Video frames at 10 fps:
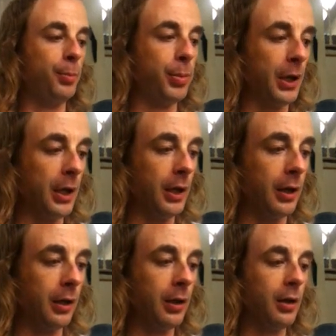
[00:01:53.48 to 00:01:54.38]

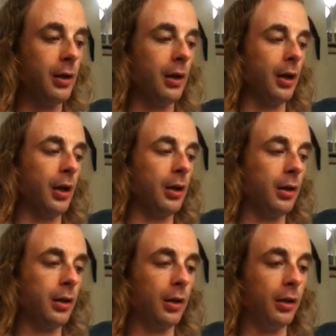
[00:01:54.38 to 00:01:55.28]
playing
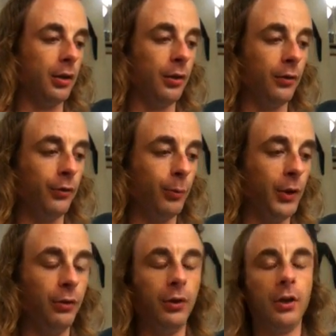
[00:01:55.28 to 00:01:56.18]
any kind of
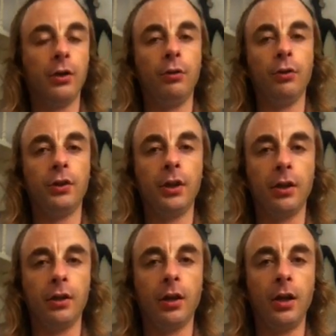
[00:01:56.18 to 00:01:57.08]
music or
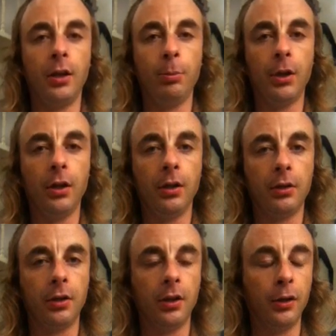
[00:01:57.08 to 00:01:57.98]
singing at any
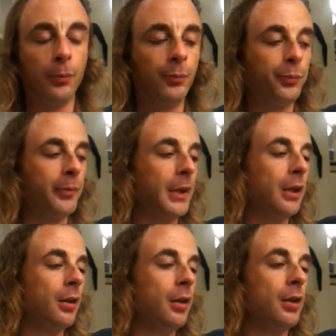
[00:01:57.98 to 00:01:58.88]
party.
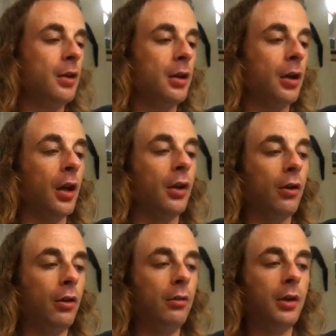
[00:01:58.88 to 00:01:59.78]
And
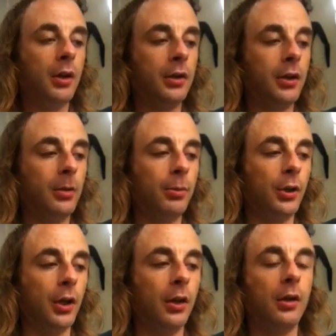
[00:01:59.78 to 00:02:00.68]
on that
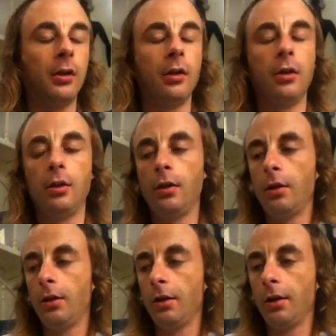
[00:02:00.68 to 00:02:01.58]
subject,
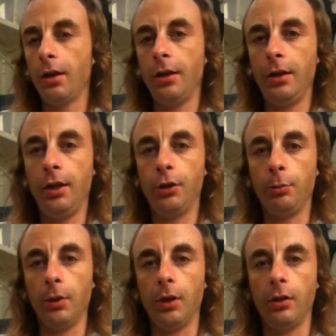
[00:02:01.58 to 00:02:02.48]
that leads
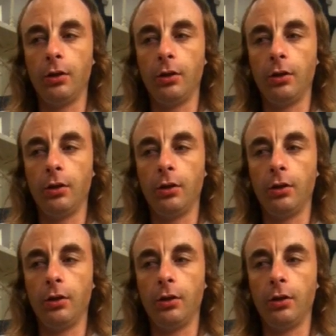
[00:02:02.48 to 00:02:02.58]
me